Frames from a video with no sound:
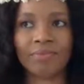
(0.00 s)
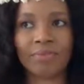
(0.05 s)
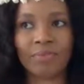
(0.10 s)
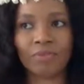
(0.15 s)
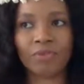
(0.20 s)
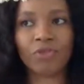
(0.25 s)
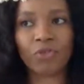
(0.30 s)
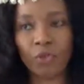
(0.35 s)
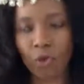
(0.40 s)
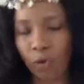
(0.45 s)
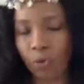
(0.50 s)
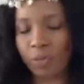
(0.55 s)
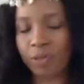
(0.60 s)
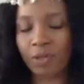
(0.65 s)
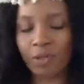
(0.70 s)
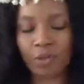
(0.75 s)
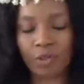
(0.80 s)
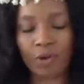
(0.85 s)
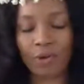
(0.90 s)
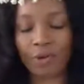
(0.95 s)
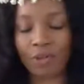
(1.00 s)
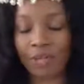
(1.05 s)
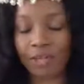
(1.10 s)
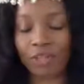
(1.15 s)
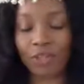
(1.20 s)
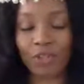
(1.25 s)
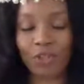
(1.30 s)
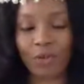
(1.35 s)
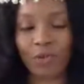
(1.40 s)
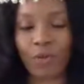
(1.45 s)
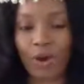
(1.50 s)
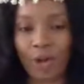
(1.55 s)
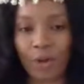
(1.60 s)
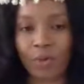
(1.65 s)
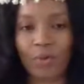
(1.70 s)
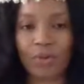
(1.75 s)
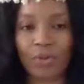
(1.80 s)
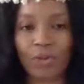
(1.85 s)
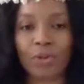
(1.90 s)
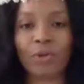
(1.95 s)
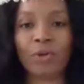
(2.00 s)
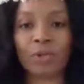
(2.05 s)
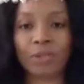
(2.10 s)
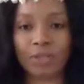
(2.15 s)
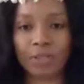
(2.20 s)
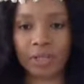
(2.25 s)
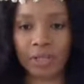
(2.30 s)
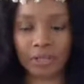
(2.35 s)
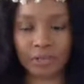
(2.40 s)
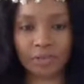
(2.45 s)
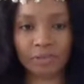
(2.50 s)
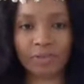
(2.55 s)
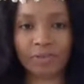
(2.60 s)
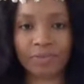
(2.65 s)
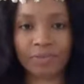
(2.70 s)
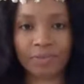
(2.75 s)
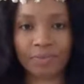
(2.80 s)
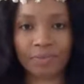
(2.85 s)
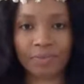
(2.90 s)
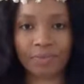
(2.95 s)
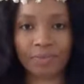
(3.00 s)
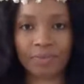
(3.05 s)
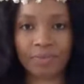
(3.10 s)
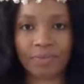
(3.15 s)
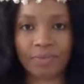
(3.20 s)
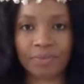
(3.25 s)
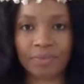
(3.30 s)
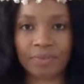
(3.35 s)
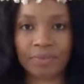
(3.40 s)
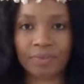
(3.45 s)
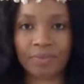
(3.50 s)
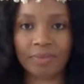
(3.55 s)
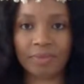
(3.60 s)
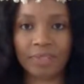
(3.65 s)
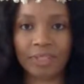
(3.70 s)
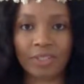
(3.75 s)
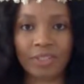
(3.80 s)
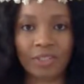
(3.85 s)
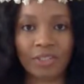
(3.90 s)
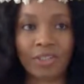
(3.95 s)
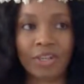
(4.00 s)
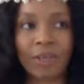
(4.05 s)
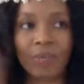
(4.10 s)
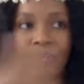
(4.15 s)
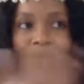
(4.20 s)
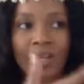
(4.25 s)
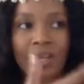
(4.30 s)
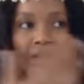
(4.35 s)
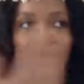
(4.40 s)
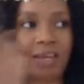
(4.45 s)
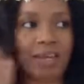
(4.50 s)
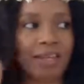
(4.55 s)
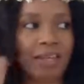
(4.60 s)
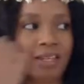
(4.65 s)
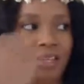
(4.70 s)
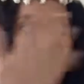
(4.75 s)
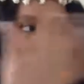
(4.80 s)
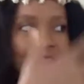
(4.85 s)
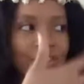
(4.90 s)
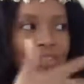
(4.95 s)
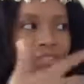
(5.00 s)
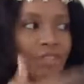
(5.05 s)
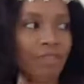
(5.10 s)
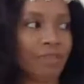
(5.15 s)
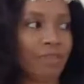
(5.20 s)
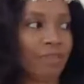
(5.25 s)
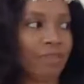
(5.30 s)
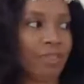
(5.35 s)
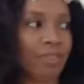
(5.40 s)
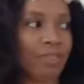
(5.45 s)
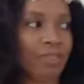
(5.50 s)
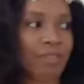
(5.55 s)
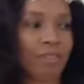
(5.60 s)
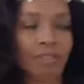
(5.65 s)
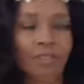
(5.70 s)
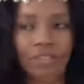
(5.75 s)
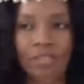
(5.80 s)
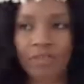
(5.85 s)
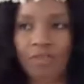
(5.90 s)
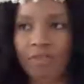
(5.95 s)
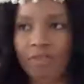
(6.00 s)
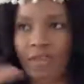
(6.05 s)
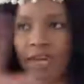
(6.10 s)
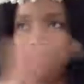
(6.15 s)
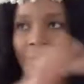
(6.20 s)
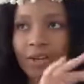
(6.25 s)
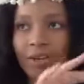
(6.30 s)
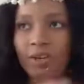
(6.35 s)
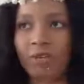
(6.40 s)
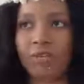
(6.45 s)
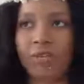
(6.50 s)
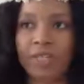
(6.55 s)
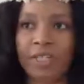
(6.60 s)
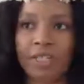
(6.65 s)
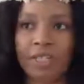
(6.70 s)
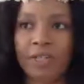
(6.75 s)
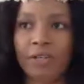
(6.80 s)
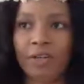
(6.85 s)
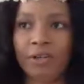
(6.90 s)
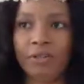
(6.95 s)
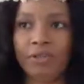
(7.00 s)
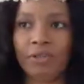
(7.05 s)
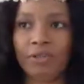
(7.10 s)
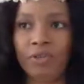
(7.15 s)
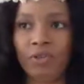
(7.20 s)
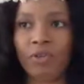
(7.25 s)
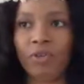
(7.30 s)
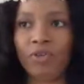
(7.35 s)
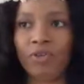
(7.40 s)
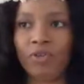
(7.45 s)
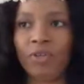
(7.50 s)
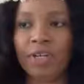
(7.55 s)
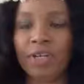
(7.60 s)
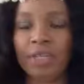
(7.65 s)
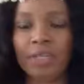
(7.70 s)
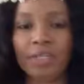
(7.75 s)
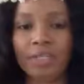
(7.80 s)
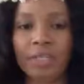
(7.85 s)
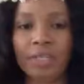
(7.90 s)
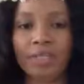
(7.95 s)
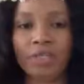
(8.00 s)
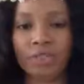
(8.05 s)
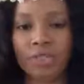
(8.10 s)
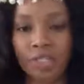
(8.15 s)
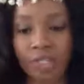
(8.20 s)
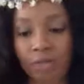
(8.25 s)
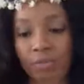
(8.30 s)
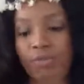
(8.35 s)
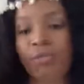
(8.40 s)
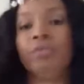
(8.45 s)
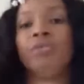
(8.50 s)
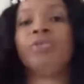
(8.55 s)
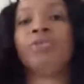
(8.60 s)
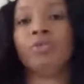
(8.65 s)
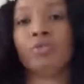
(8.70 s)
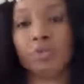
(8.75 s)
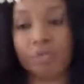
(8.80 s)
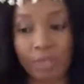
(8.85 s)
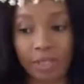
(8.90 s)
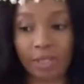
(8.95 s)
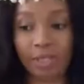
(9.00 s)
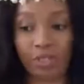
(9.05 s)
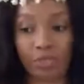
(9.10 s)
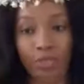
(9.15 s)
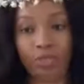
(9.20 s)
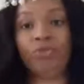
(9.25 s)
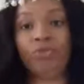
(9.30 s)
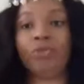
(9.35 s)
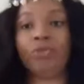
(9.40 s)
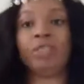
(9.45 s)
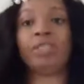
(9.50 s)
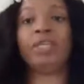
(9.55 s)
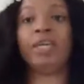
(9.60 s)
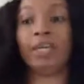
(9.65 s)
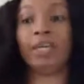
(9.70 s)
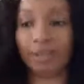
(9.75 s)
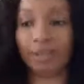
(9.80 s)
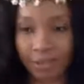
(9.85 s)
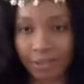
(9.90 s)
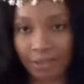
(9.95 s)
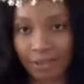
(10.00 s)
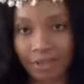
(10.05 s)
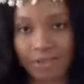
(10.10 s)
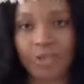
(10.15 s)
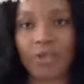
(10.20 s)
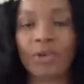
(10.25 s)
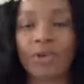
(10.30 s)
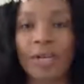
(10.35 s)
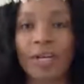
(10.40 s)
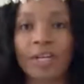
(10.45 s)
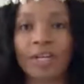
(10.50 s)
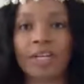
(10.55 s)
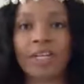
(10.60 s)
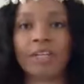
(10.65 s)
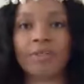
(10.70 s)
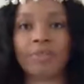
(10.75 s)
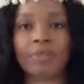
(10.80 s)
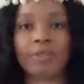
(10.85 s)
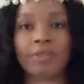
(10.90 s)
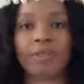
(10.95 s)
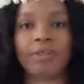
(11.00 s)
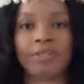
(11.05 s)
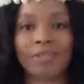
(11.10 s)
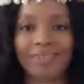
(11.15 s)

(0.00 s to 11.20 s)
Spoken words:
Scorpio is going to get you right with yourself. And it's just going to be like, hey, like shift this, shift that over here so you can free this energy up to use this to create your 9 of Cups.